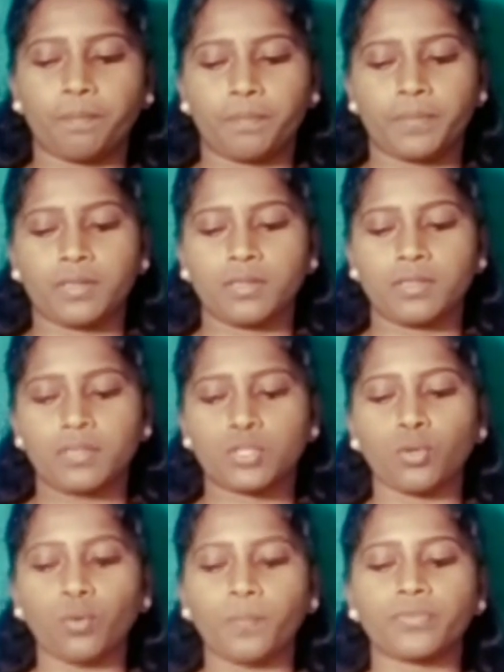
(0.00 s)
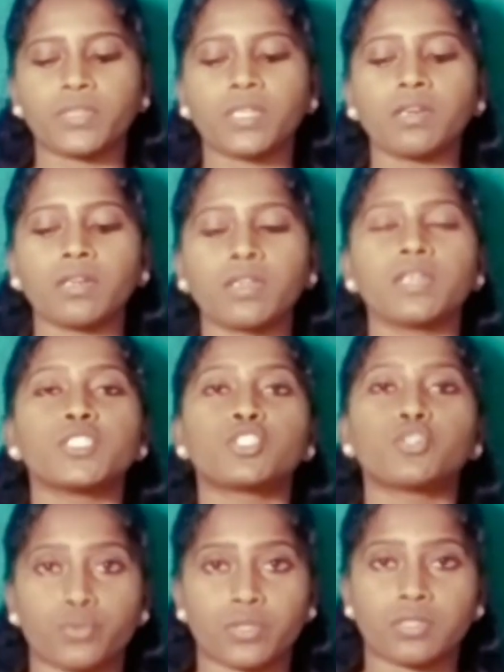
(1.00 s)
So the shoes
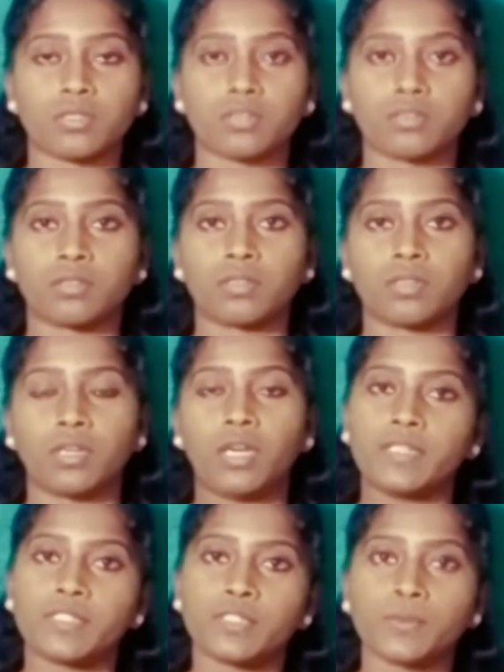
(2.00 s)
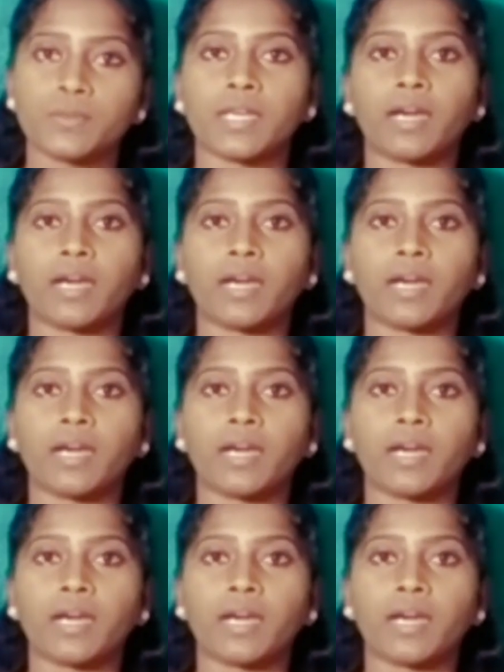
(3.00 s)
are